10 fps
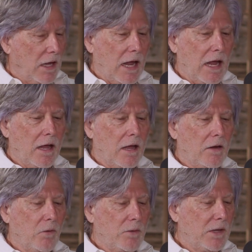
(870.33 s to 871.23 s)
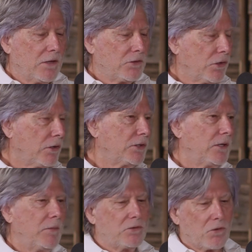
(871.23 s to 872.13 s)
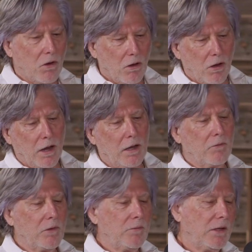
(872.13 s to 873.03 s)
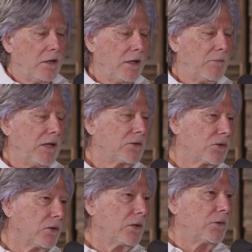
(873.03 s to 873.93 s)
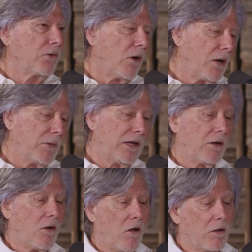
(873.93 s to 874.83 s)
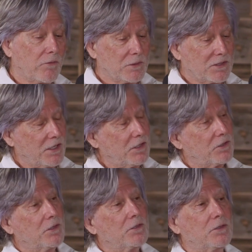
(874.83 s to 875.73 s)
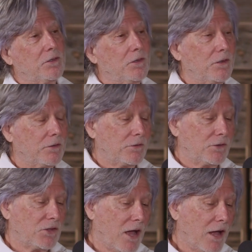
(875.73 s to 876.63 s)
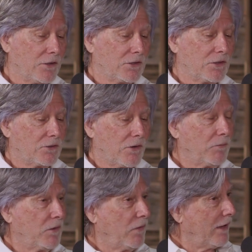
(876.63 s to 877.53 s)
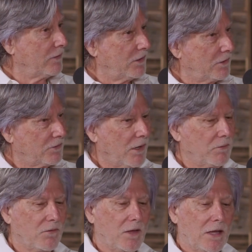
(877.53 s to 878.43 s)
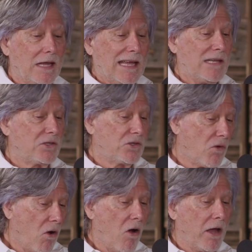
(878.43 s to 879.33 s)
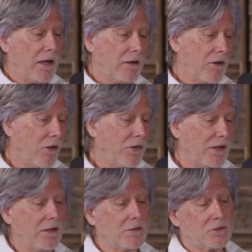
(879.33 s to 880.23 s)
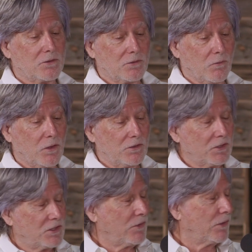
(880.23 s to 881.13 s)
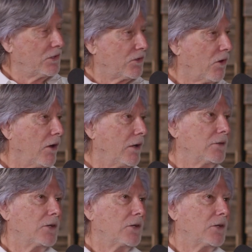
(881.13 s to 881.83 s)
And we'd be in church and be drawing. He'd be at school and drawing. We'd get called from his teachers. Your child is disruptive. How is he disruptive? He's drawing, and all the kids want to just see what he's drawing.